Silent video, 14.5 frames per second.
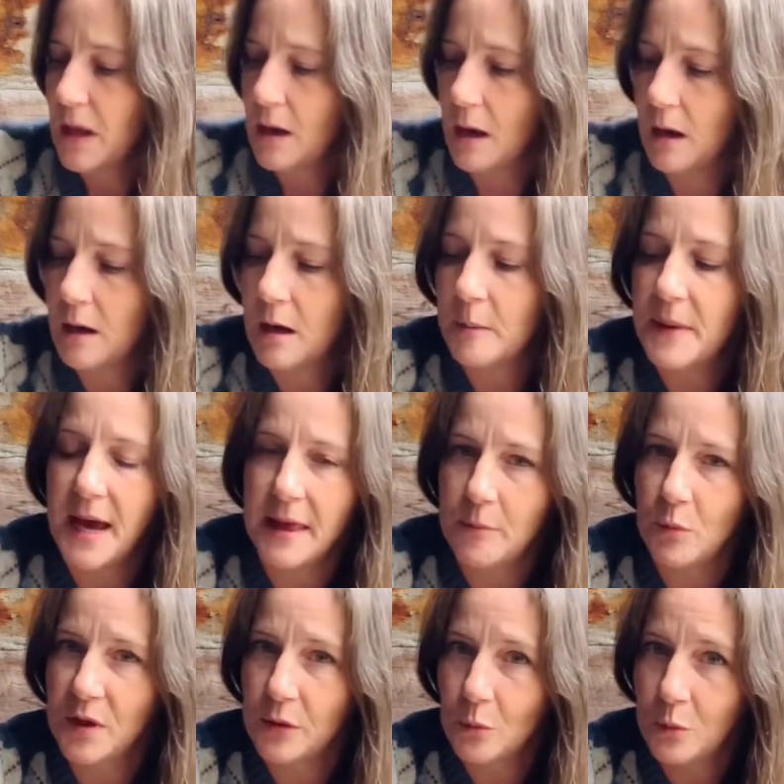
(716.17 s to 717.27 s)
And
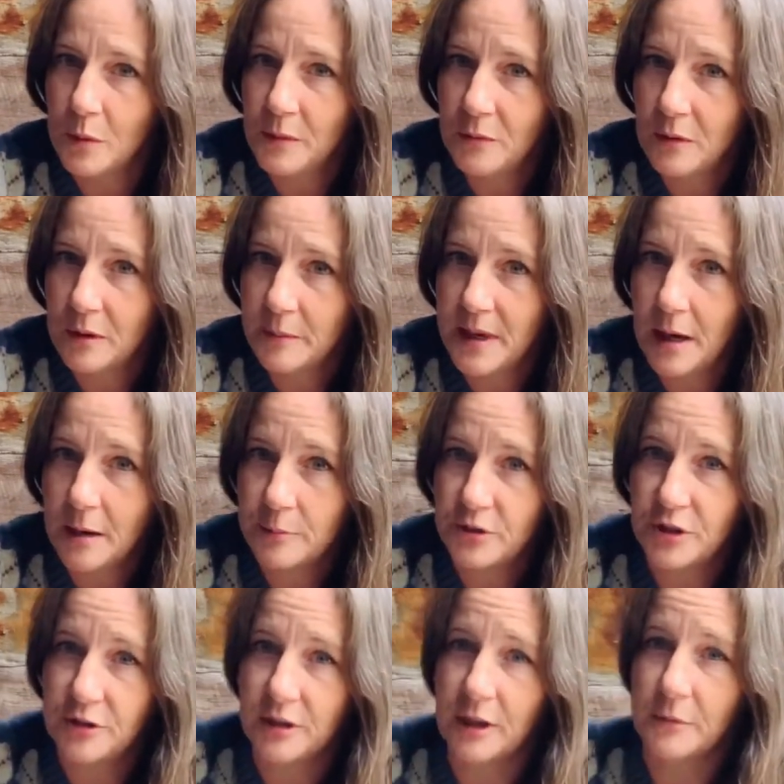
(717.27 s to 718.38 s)
when the woman rung me up,
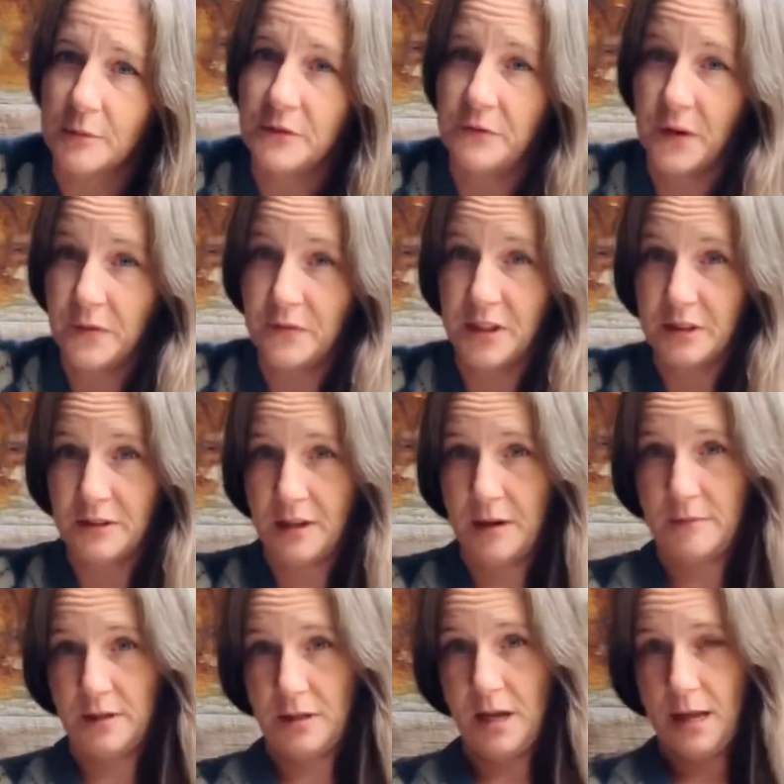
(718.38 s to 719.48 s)
she said it was
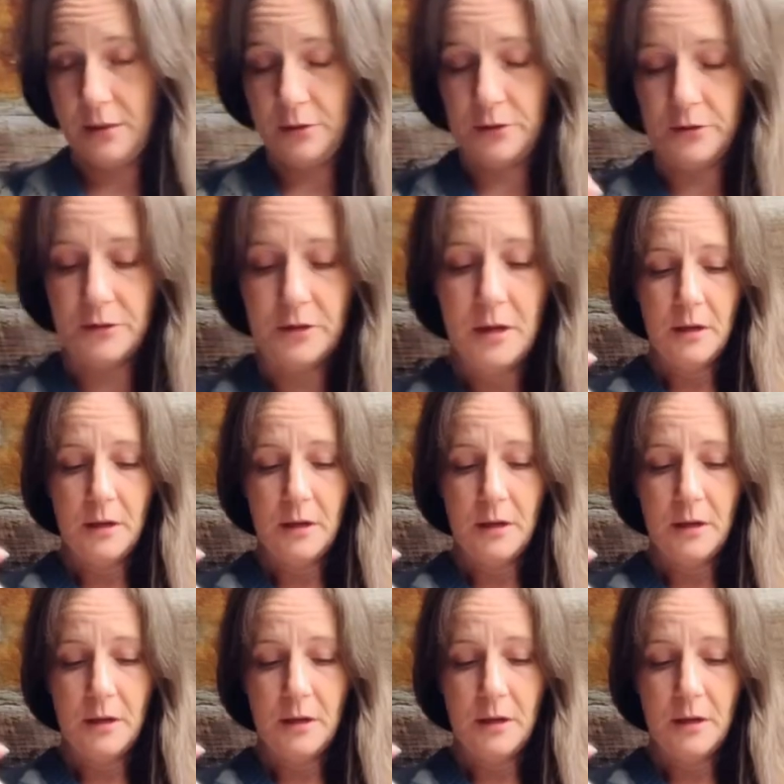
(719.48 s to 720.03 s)
$57.